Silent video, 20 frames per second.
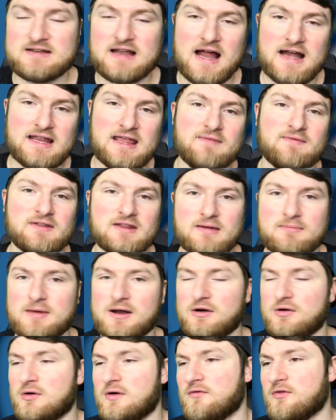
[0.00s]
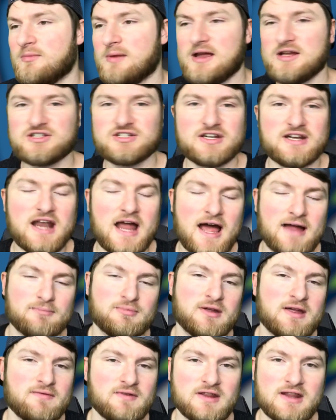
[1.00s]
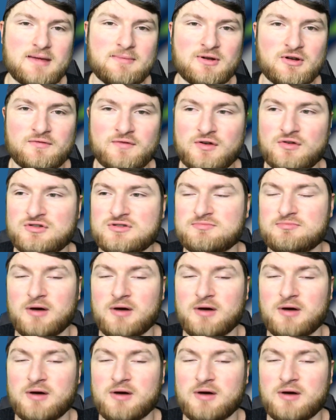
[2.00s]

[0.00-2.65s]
not giving them medical information, not giving them interviews,